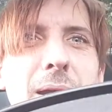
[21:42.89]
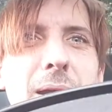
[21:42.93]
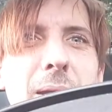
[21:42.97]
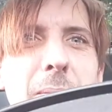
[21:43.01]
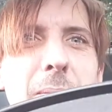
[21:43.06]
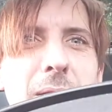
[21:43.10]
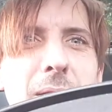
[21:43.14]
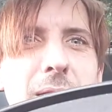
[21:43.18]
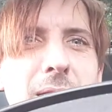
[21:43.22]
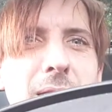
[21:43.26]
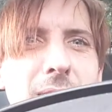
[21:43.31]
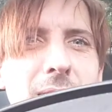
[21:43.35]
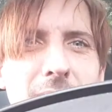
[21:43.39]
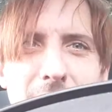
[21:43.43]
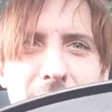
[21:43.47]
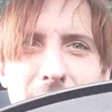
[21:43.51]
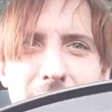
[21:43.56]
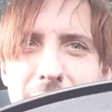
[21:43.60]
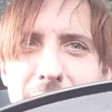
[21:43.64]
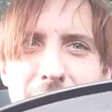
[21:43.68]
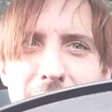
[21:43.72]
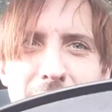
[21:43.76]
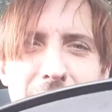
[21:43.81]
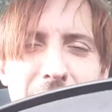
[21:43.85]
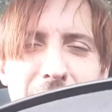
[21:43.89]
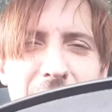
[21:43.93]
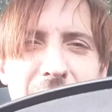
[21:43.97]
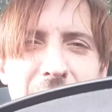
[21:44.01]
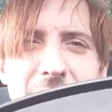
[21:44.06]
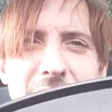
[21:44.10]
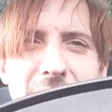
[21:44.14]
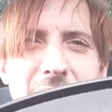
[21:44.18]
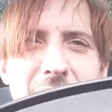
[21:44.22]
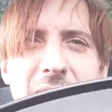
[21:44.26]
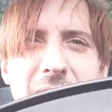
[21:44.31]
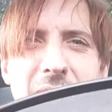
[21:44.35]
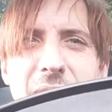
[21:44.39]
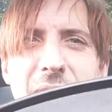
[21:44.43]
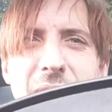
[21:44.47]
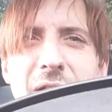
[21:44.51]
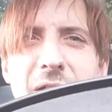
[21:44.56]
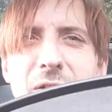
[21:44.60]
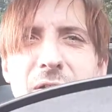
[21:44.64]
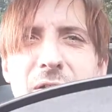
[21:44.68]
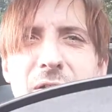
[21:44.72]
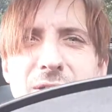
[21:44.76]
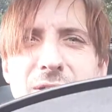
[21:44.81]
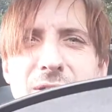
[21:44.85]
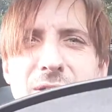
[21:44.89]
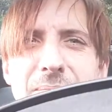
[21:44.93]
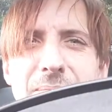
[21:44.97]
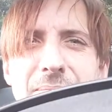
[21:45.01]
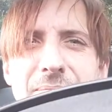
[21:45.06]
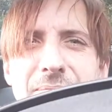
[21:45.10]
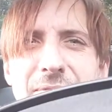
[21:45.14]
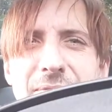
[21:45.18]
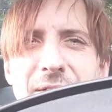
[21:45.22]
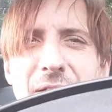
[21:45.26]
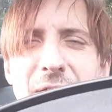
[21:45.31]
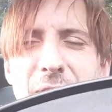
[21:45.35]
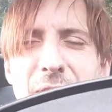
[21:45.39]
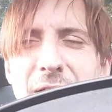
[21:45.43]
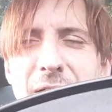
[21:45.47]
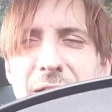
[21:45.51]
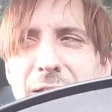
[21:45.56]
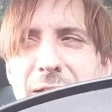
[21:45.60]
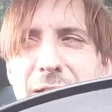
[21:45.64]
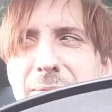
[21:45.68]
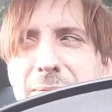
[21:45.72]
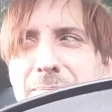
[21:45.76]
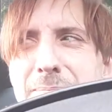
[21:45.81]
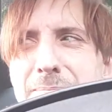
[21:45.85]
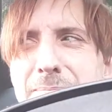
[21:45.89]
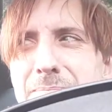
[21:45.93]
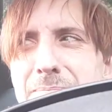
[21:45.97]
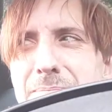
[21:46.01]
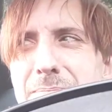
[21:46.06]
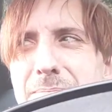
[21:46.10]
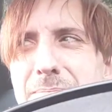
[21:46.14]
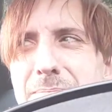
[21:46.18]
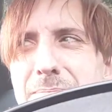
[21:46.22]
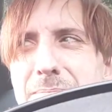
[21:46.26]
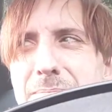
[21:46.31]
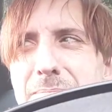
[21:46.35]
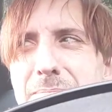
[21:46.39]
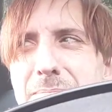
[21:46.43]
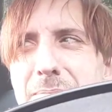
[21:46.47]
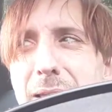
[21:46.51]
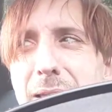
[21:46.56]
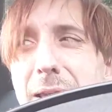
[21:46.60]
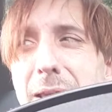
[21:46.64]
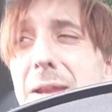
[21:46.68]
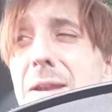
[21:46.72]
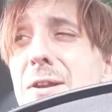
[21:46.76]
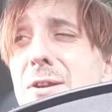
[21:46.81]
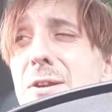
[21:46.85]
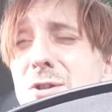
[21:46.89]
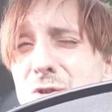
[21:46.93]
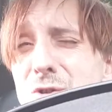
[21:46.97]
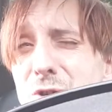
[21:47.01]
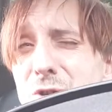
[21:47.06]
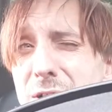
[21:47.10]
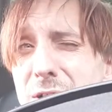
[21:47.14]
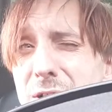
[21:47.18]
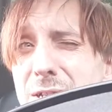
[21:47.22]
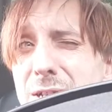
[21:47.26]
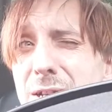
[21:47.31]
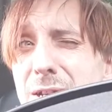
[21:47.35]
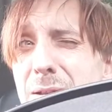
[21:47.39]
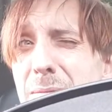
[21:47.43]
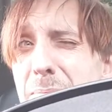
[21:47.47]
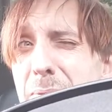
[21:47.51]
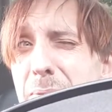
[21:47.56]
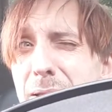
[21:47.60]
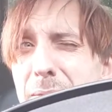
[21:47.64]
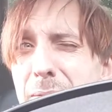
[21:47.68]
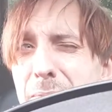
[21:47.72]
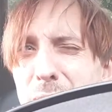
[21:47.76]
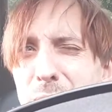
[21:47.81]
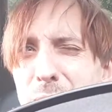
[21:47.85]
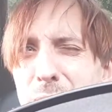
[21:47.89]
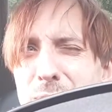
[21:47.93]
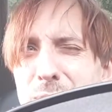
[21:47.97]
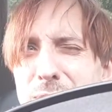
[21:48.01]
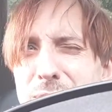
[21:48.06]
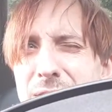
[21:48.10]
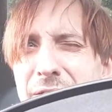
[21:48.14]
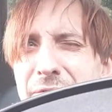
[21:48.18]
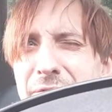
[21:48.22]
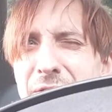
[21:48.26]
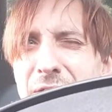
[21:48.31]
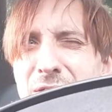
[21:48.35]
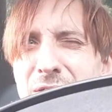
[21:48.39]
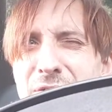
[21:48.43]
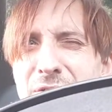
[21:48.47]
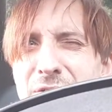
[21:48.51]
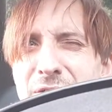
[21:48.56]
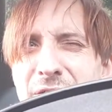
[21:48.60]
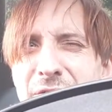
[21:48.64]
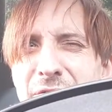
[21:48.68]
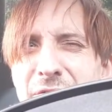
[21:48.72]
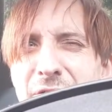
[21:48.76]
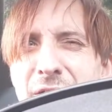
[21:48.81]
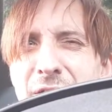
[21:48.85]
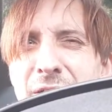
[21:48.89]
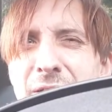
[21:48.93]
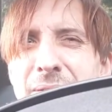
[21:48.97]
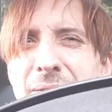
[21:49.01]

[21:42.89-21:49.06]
Yeah, I know. There are some very interesting people who want to live their lives very differently.